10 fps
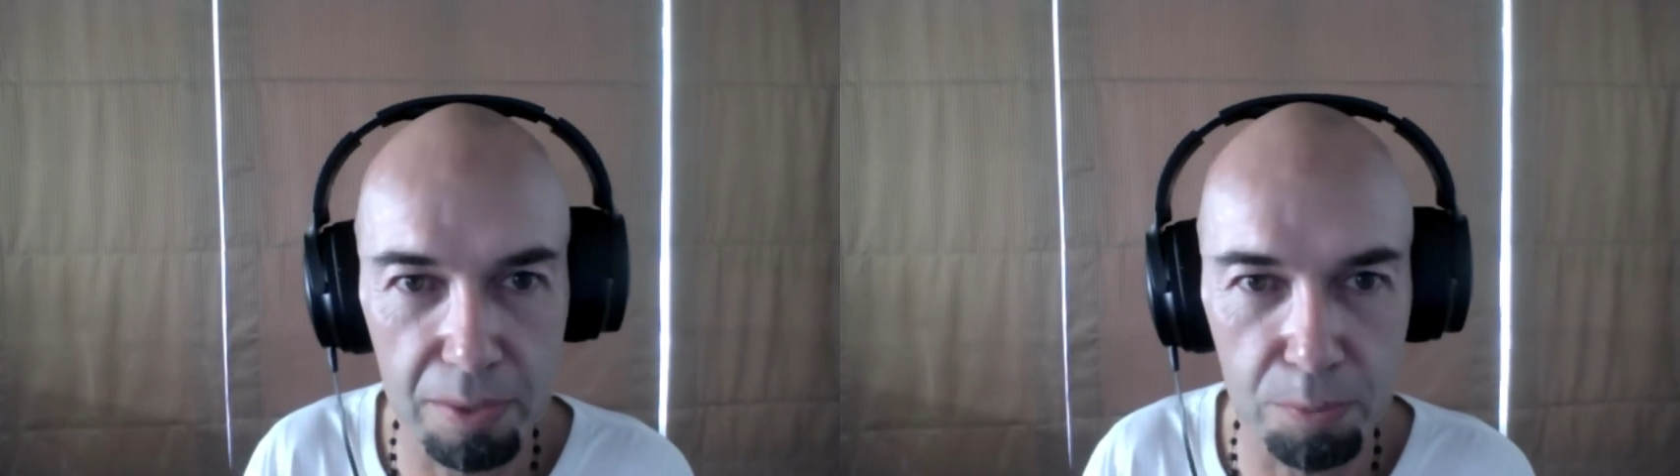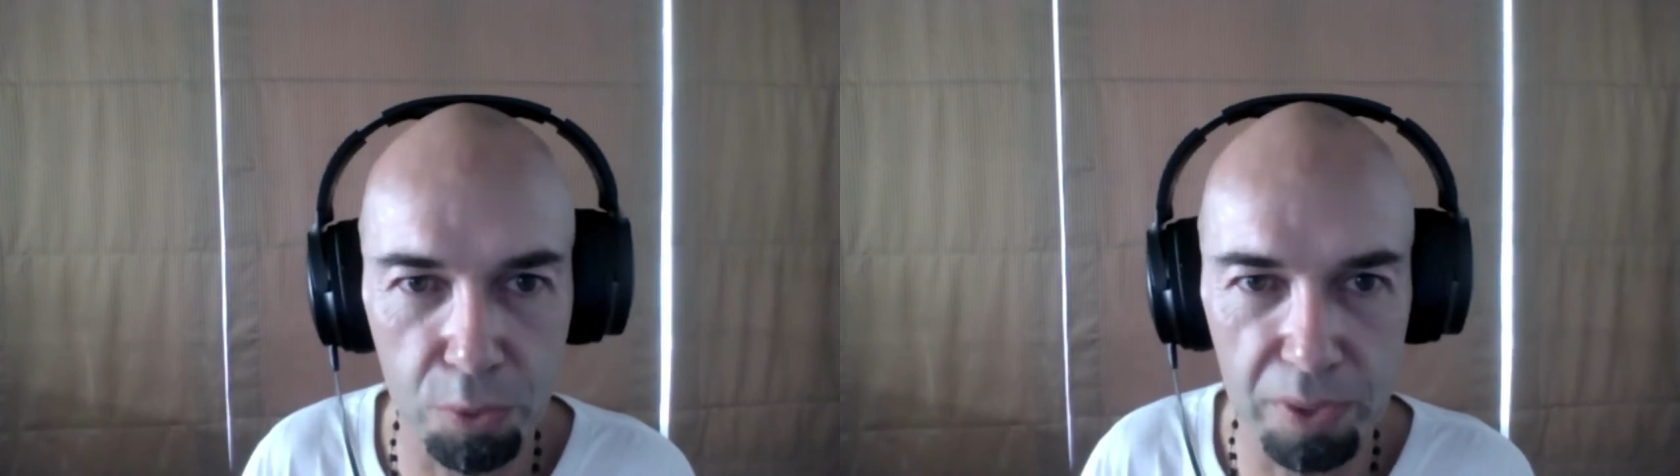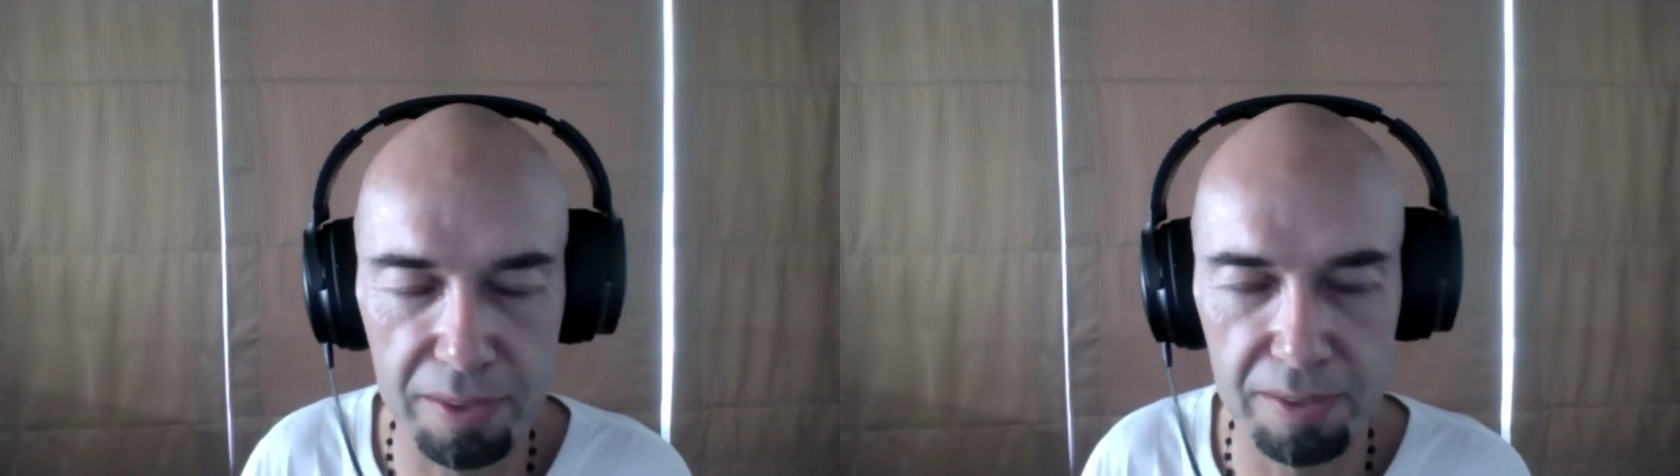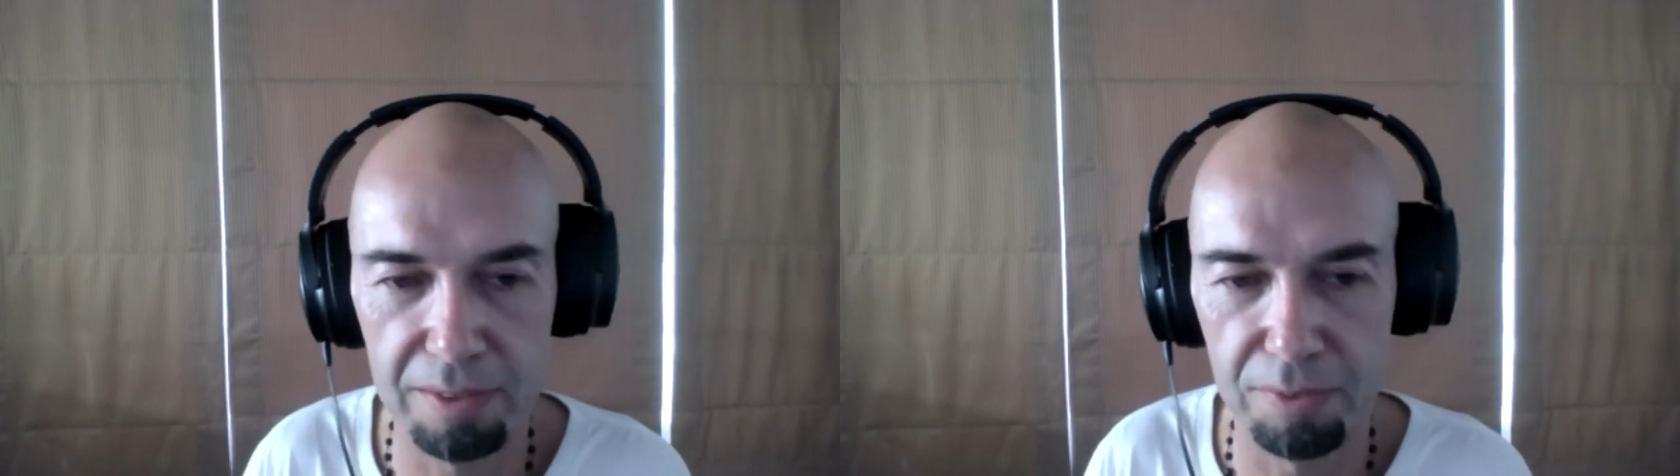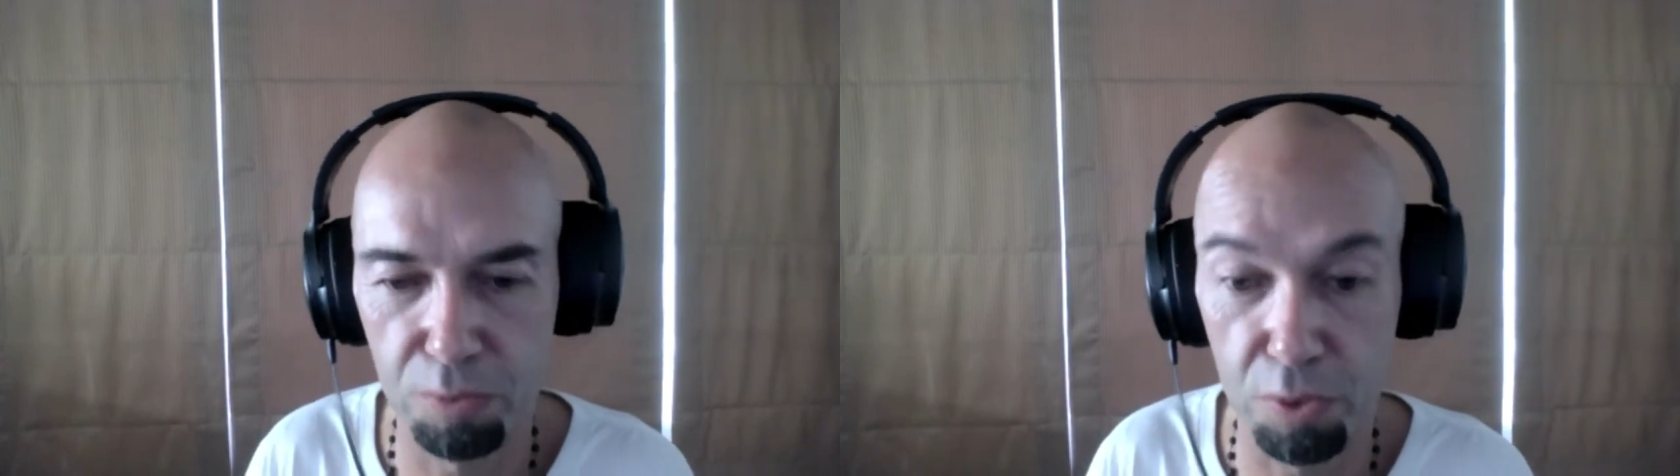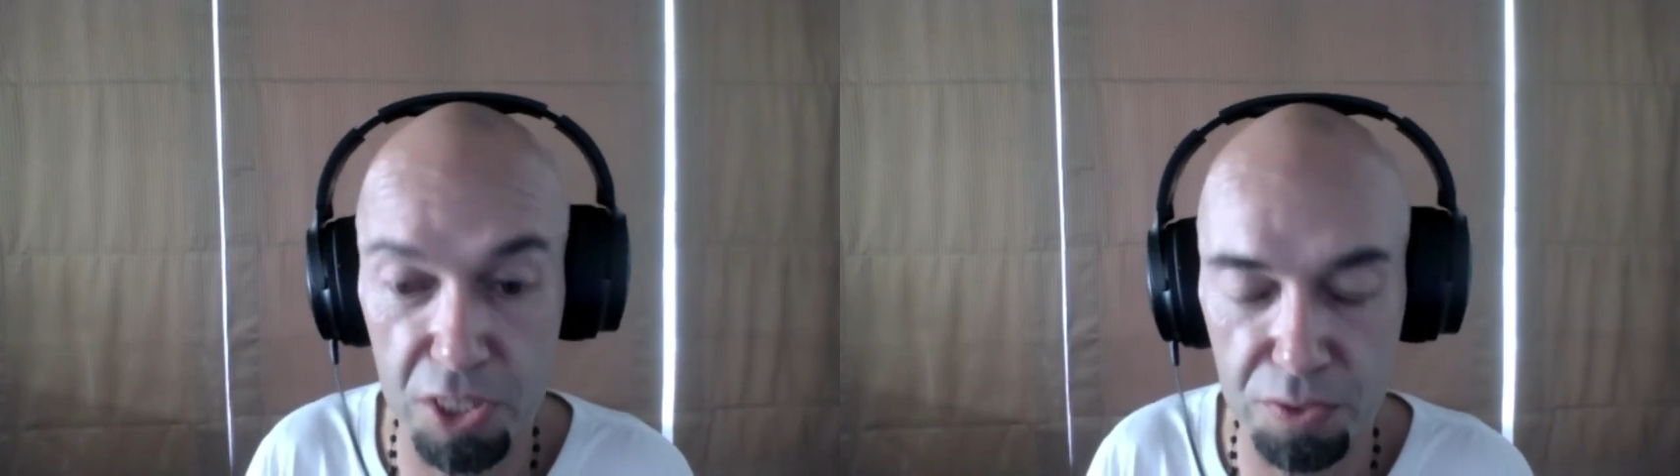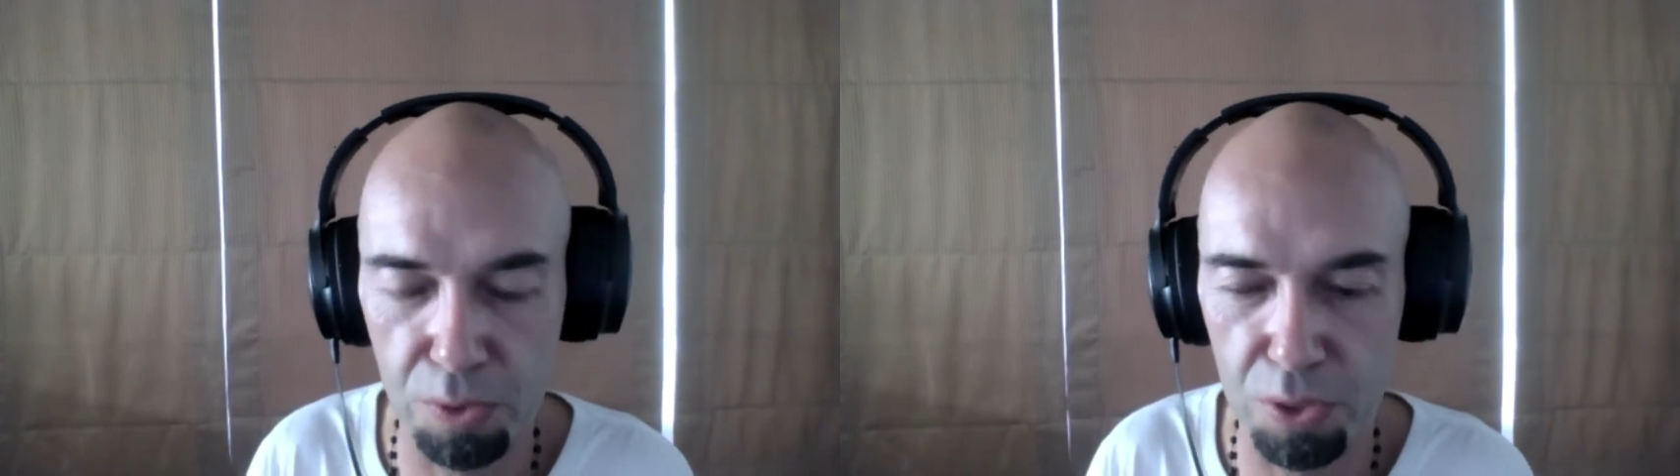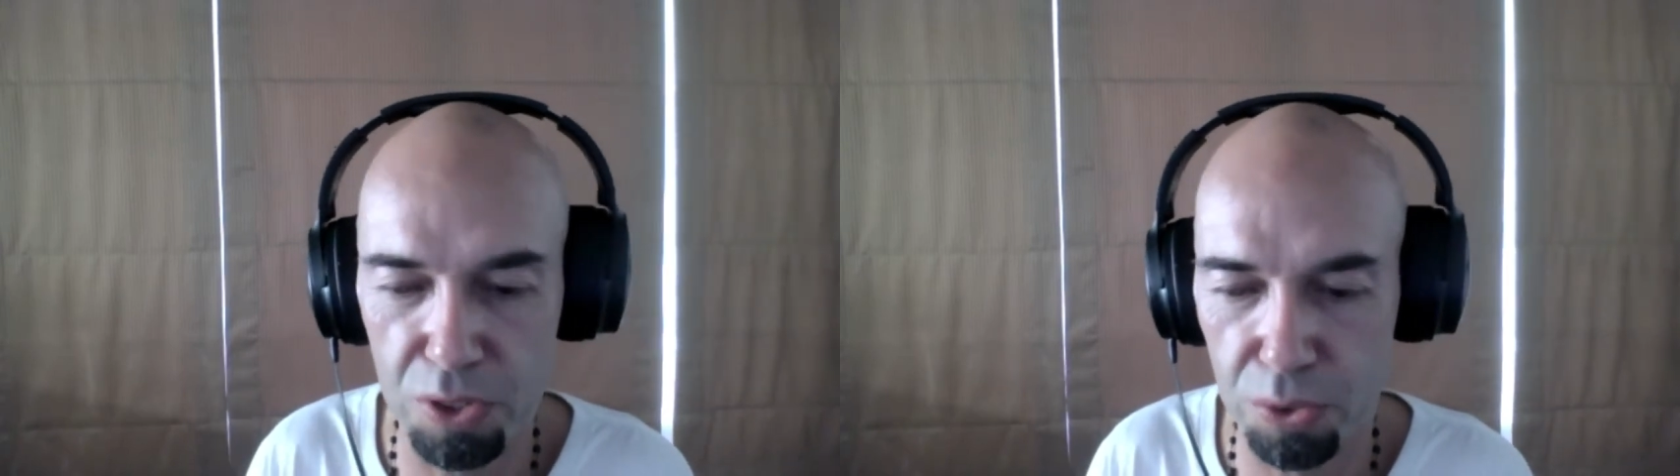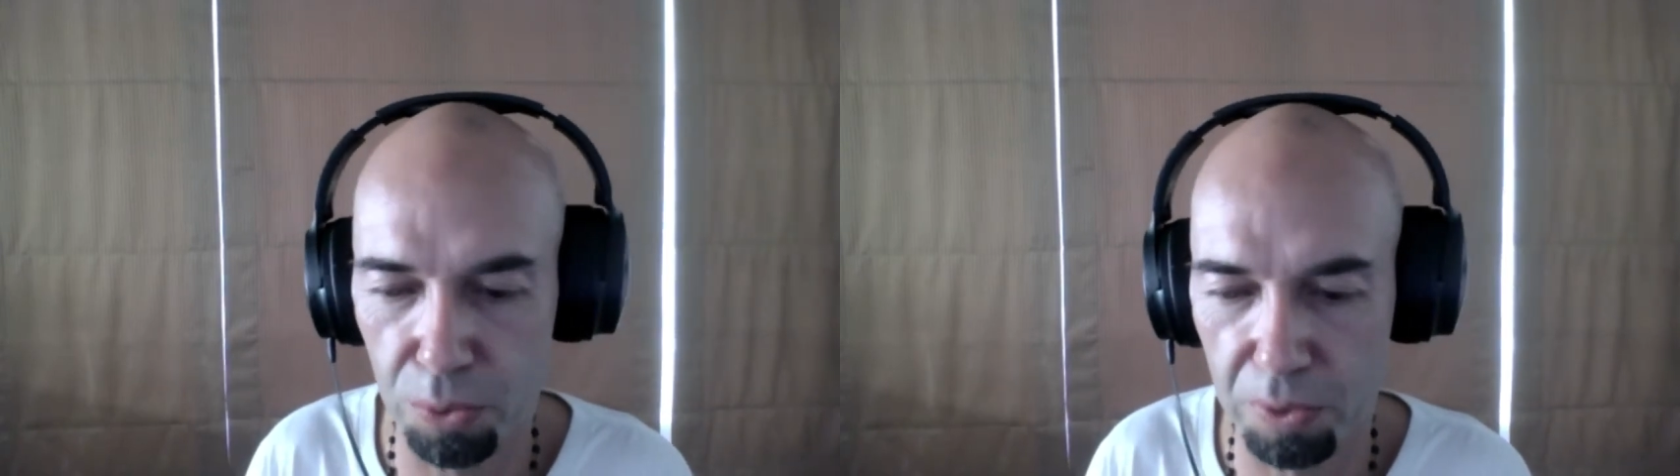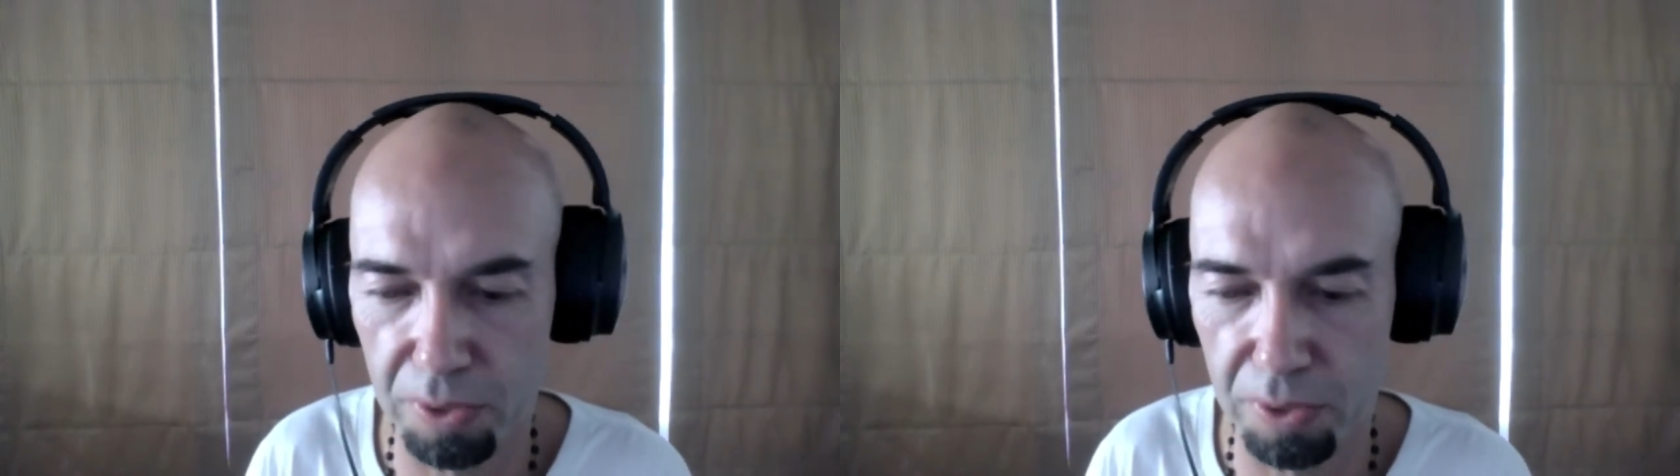morning for his first talk.